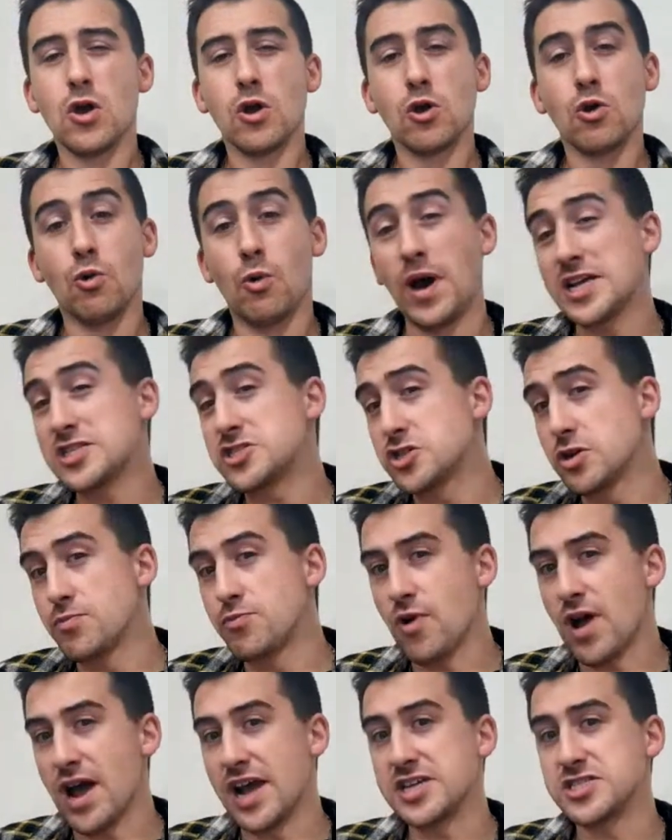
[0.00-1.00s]
Quite
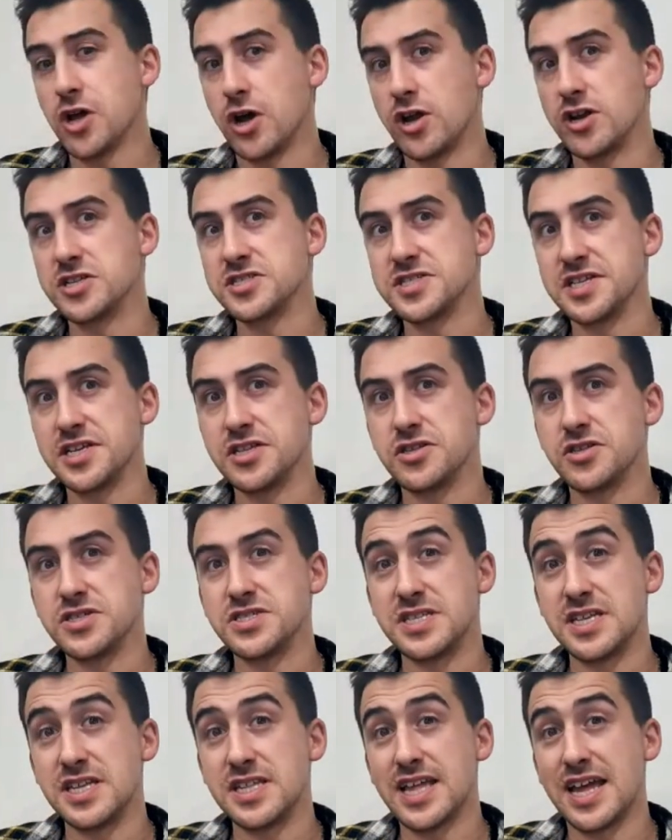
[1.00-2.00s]
surprised, honestly, to
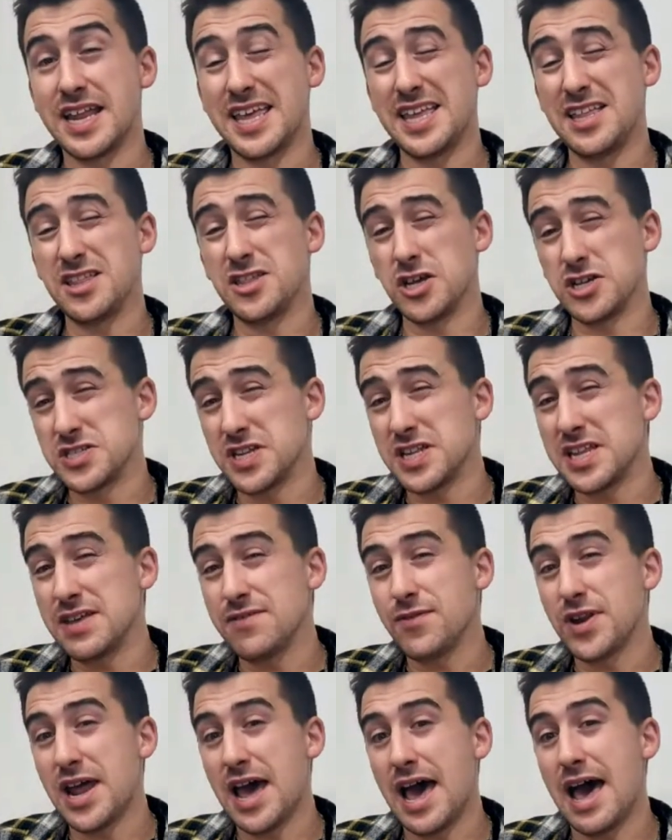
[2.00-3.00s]
see that he doesn't
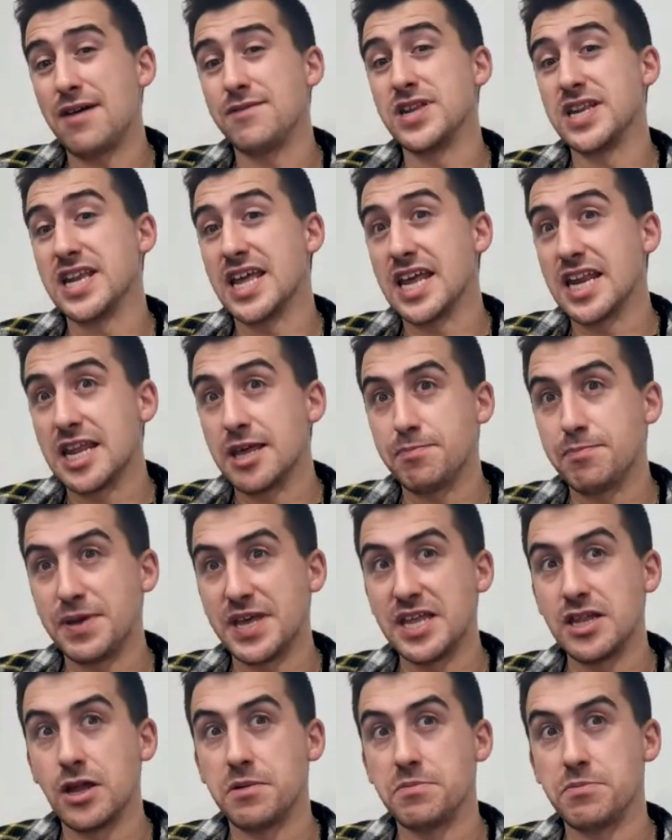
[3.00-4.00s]
even have an ADP
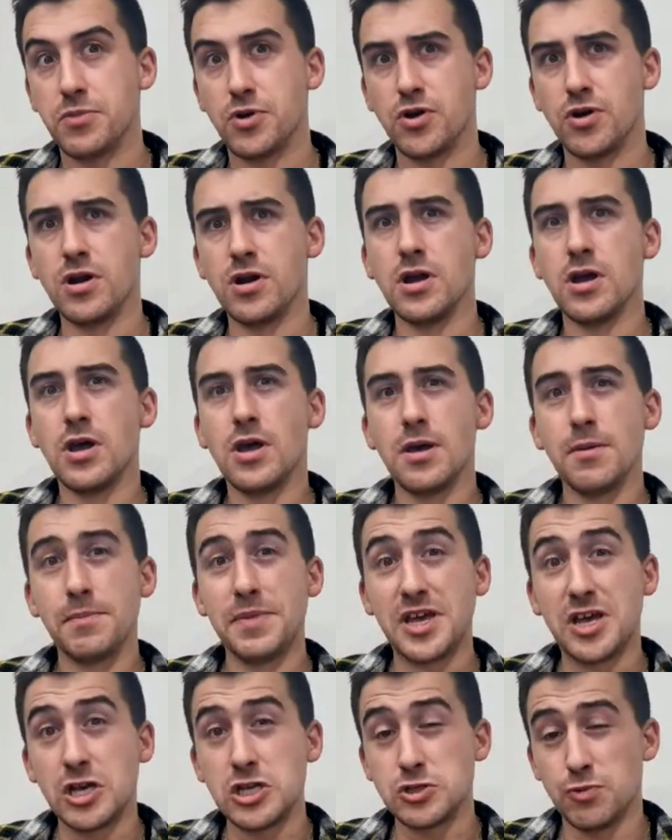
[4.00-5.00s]
number,
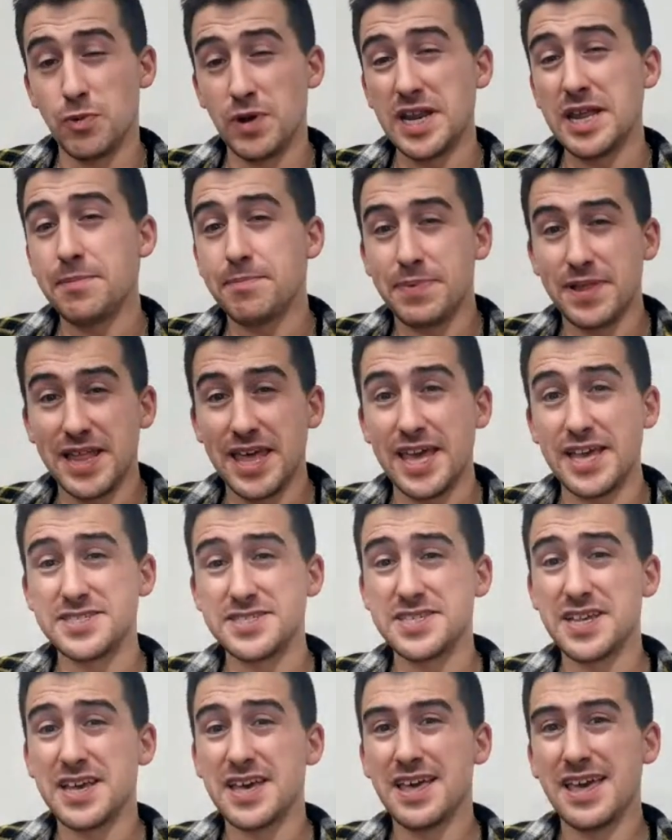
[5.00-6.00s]
because when he plays,
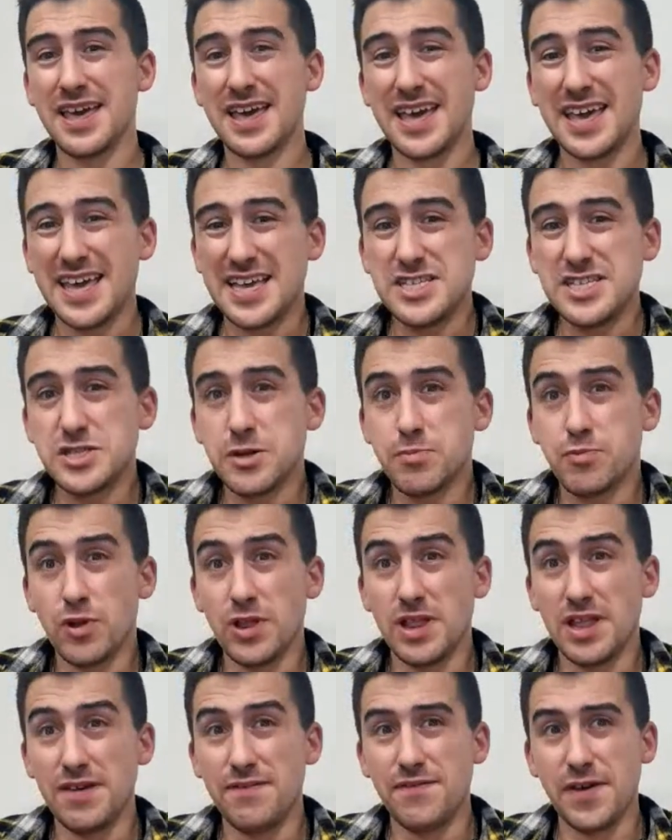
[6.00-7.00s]
he's a
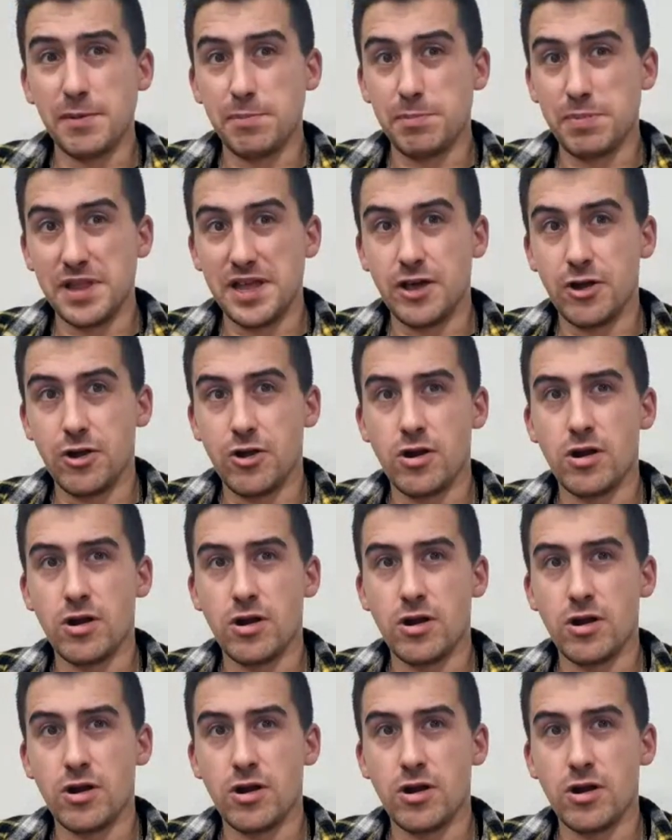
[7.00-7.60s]
prolific player.